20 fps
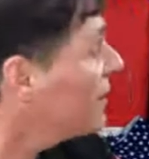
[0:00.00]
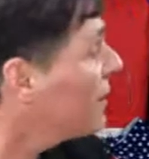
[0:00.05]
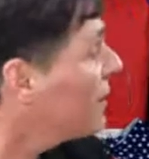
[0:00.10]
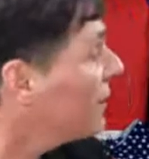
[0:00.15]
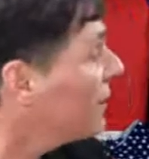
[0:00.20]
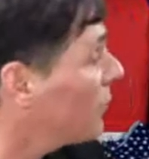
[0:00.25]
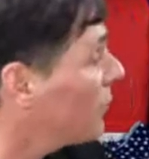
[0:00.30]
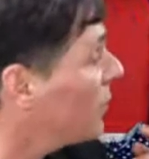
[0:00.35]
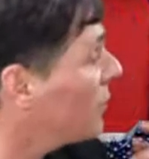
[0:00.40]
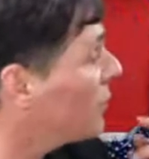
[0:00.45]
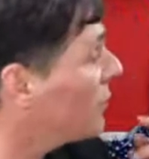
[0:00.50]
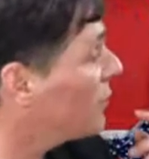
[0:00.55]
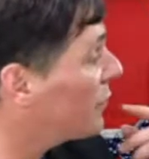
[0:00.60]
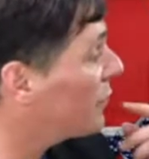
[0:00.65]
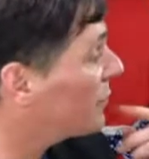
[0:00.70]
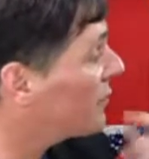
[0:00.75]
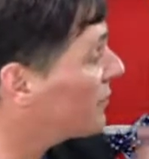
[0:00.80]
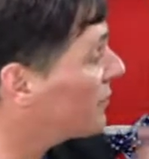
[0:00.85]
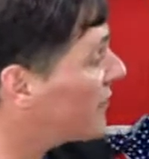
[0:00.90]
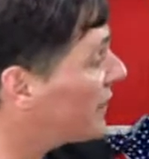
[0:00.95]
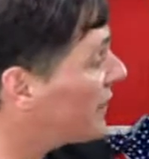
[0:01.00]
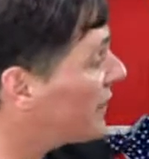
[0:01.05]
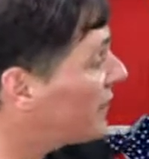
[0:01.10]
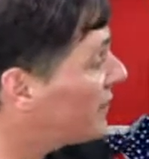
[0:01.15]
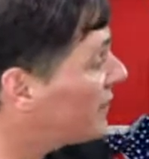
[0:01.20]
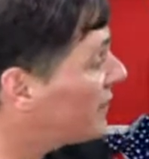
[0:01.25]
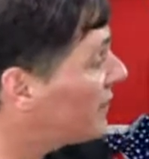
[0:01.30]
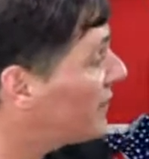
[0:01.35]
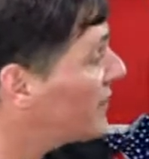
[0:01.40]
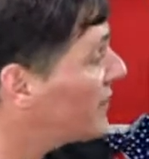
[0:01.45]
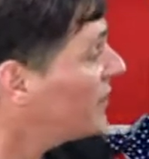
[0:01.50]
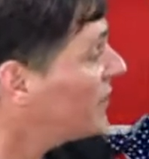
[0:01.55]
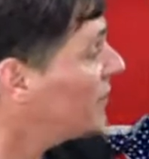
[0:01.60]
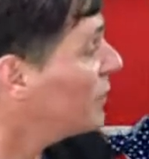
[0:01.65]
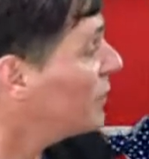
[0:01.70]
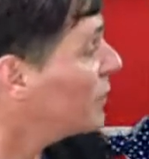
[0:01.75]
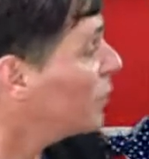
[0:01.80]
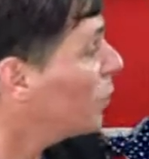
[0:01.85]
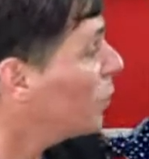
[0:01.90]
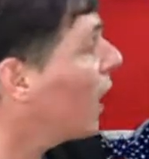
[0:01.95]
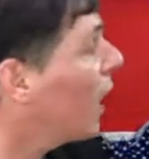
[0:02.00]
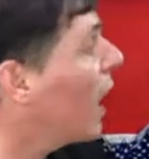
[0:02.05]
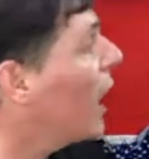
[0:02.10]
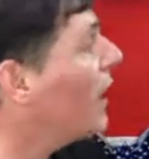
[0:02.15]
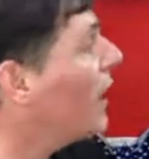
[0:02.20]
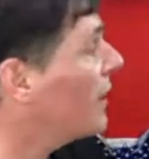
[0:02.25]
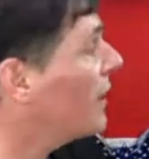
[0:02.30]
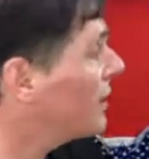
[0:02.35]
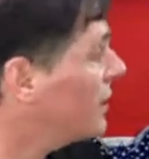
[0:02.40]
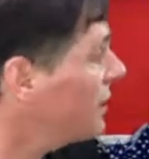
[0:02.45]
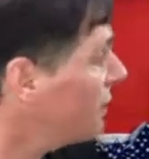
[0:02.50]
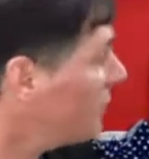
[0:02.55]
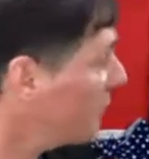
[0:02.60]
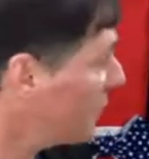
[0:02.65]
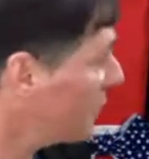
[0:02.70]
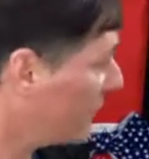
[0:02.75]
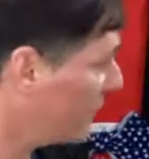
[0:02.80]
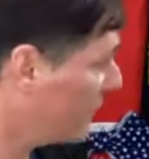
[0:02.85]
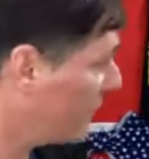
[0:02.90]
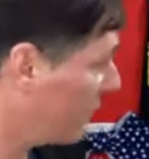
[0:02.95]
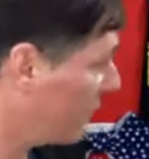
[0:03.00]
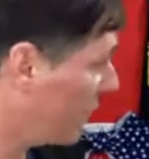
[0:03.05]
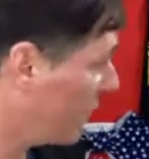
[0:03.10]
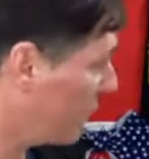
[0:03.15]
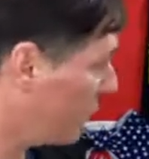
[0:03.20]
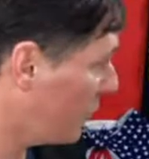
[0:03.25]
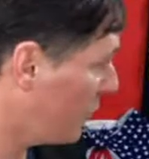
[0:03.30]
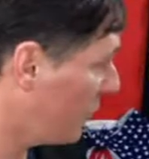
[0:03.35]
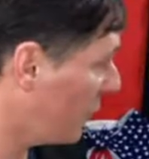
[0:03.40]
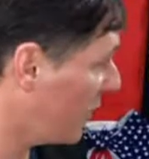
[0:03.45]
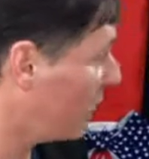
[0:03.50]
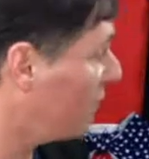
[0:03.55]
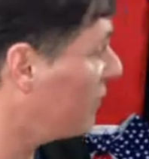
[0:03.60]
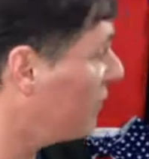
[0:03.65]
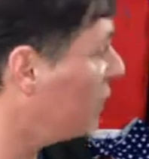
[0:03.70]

that we understand why things are the way they are,